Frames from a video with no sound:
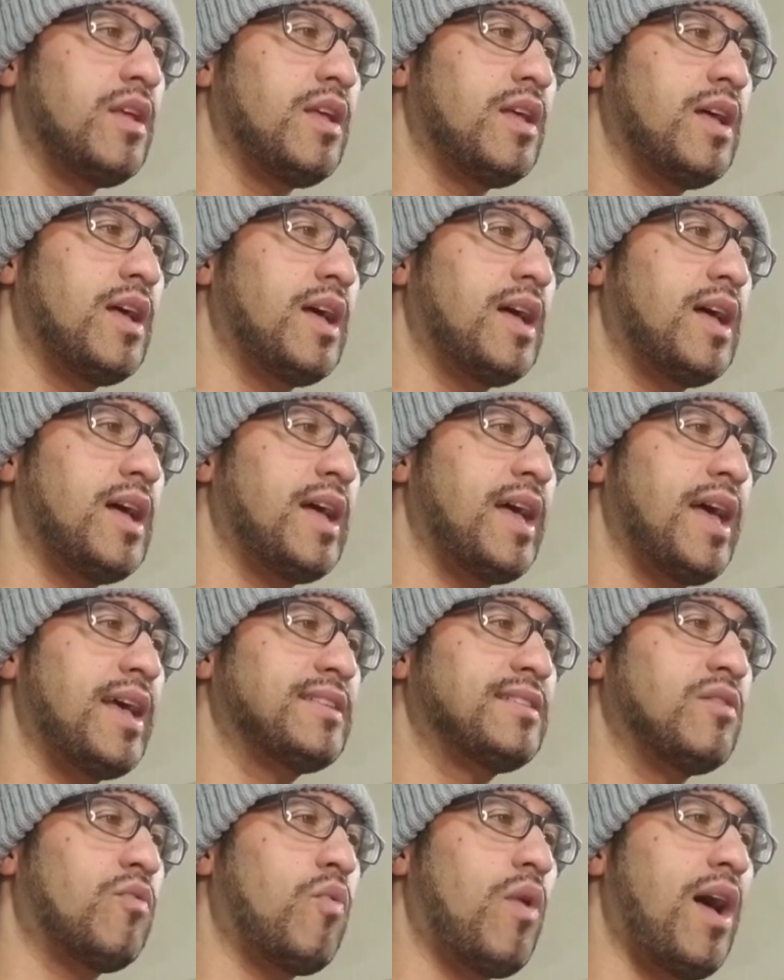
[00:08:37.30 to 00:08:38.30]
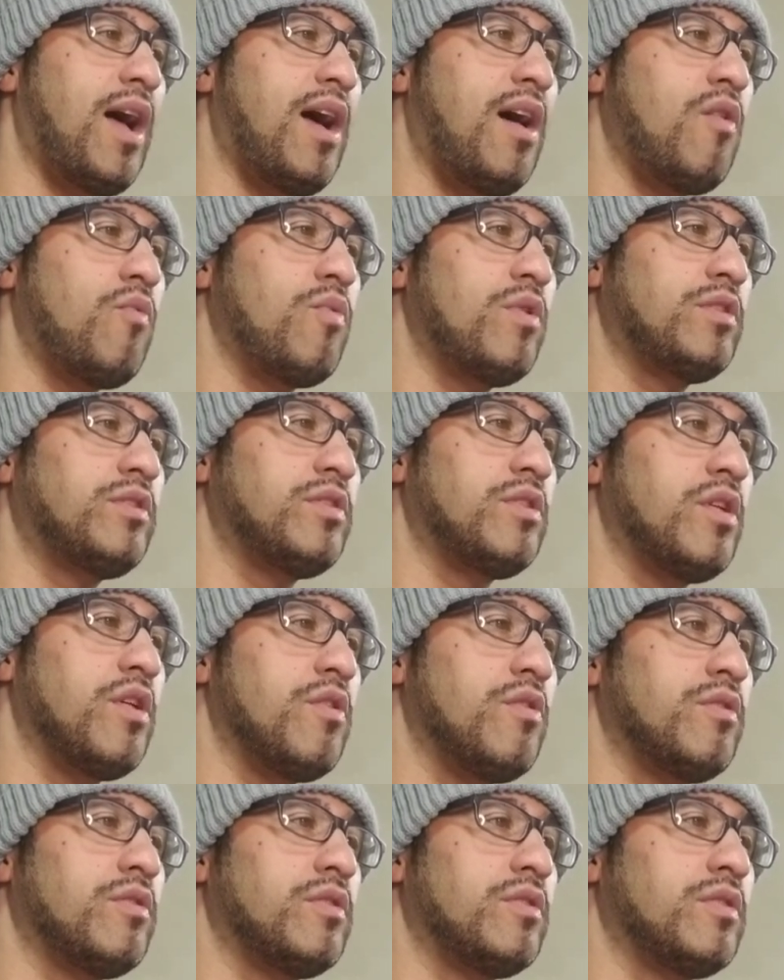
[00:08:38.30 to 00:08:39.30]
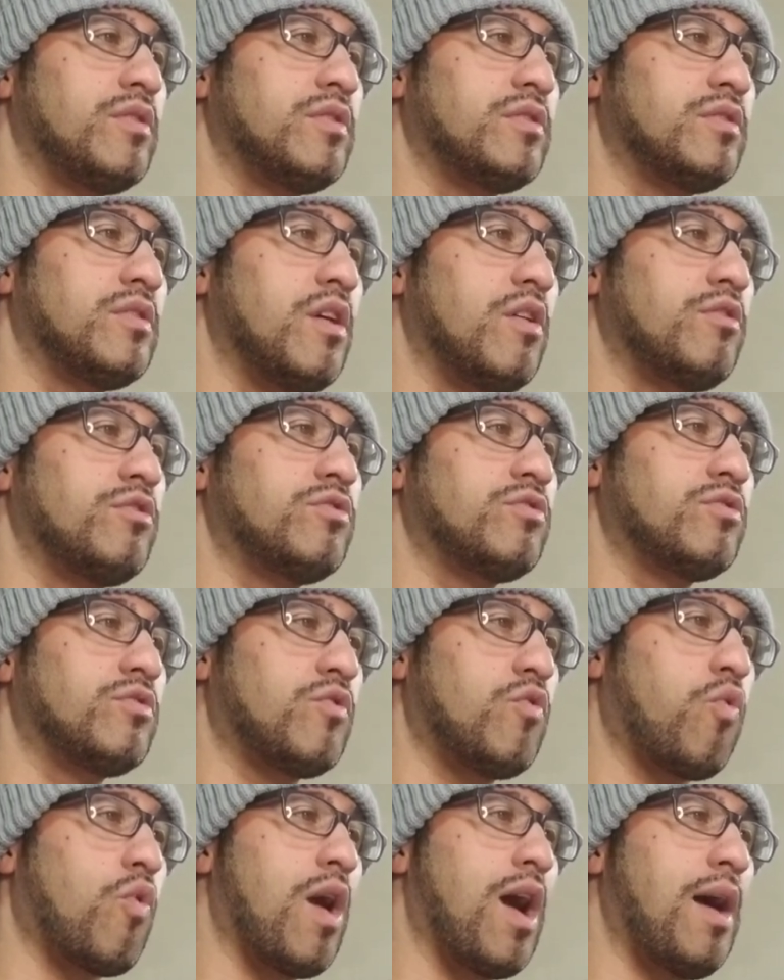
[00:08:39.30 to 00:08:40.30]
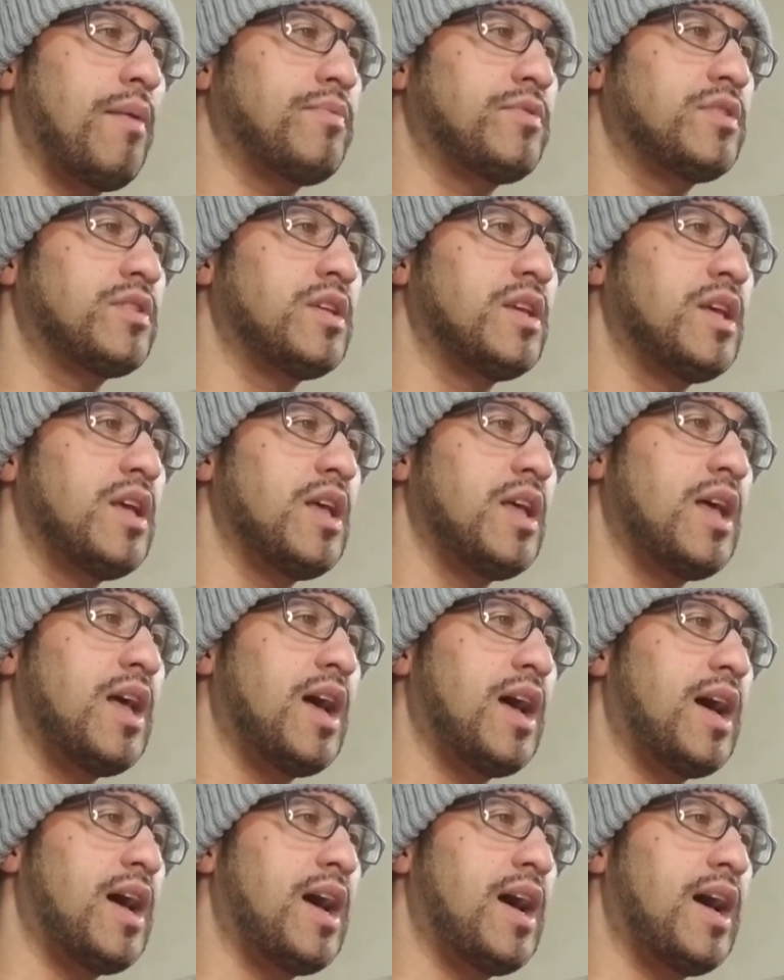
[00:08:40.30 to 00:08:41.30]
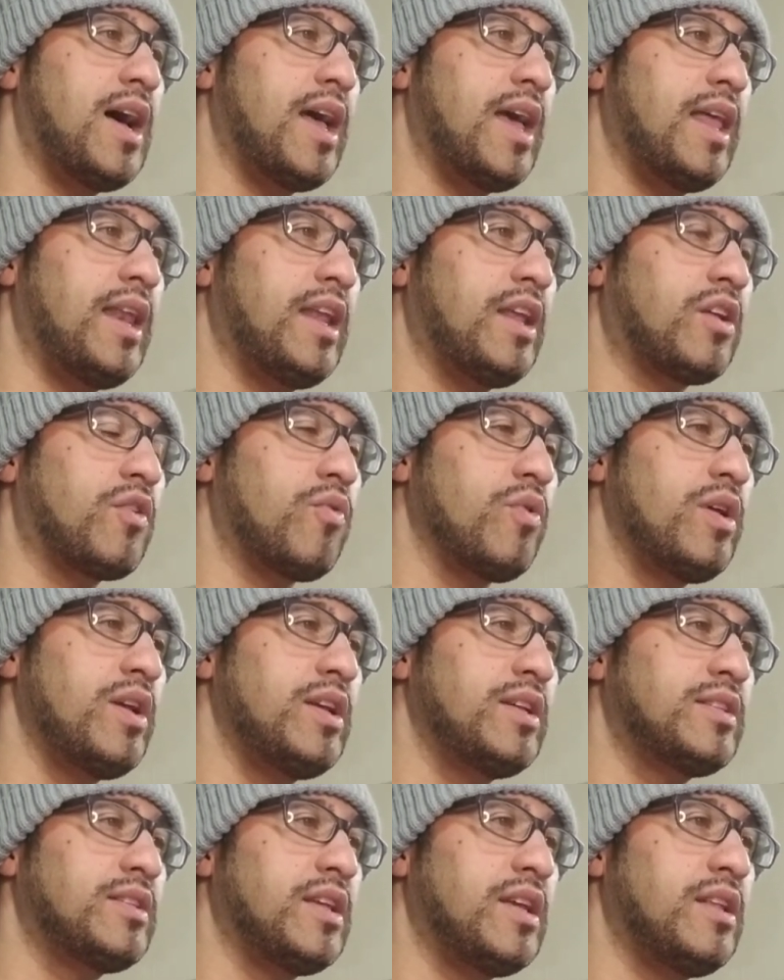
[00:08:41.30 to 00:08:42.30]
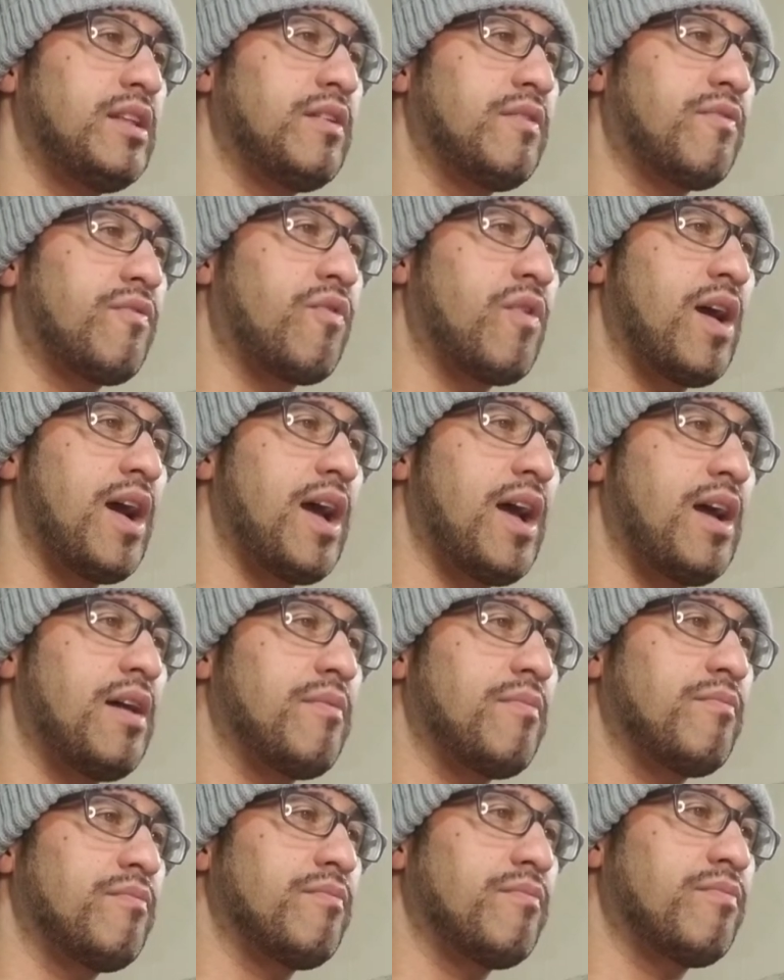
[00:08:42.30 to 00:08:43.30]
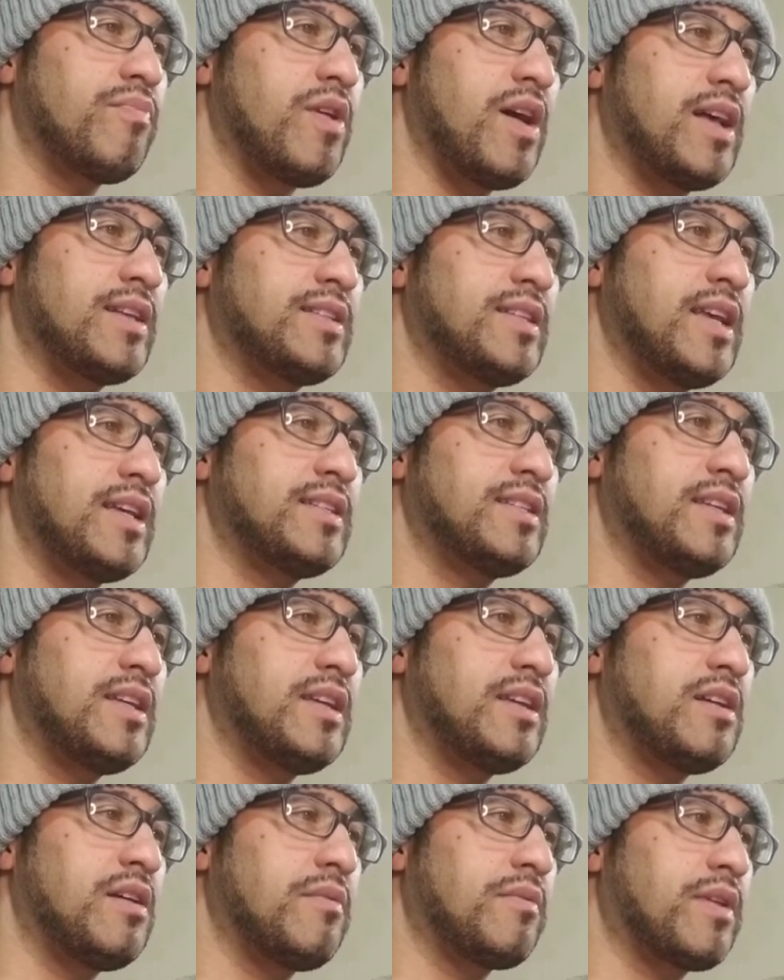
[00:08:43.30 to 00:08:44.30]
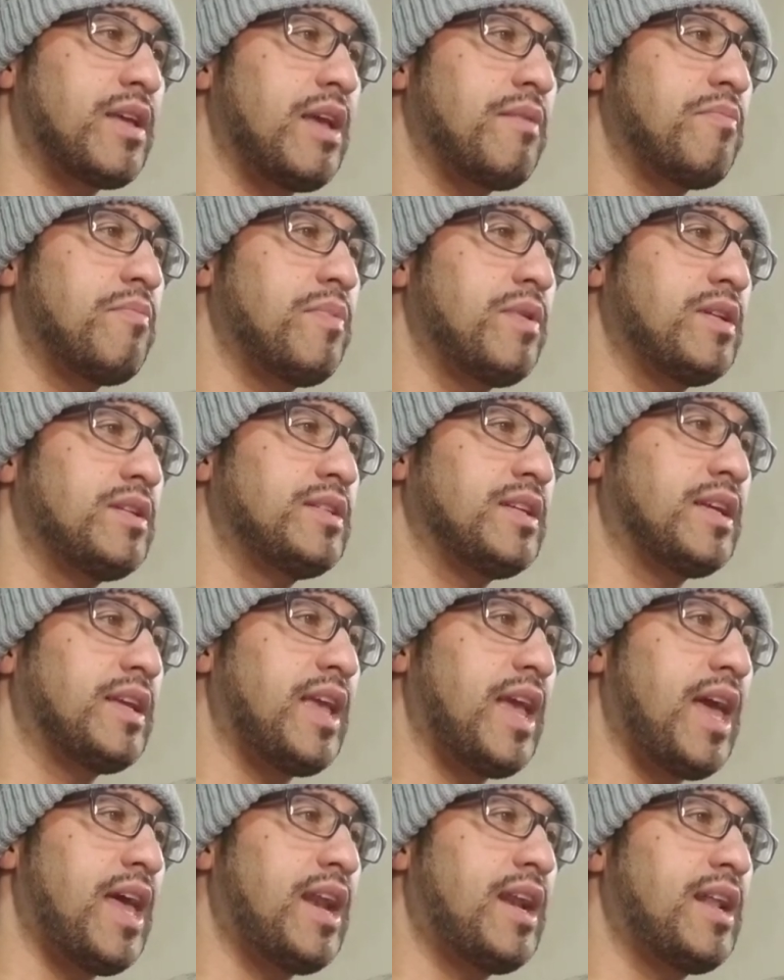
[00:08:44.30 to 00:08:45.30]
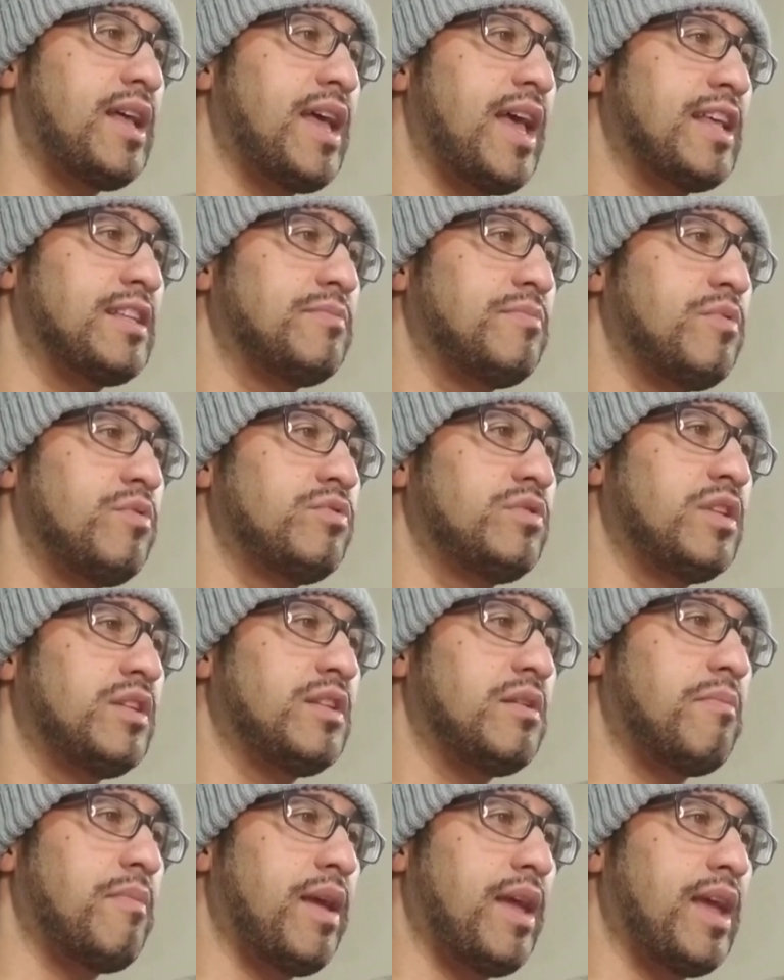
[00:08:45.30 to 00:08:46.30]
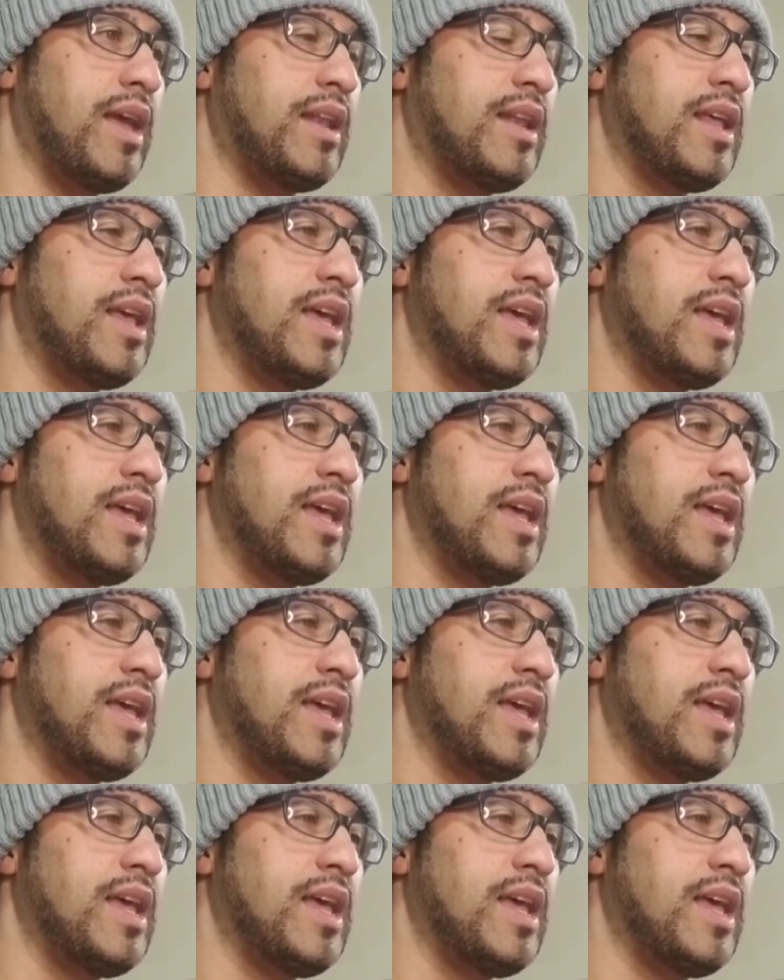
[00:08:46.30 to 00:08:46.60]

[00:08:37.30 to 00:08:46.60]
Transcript: Uh, as the wild winter hurt, hurt crops, uh, an increase in the fry processing capabilities in Canada has boosted demand.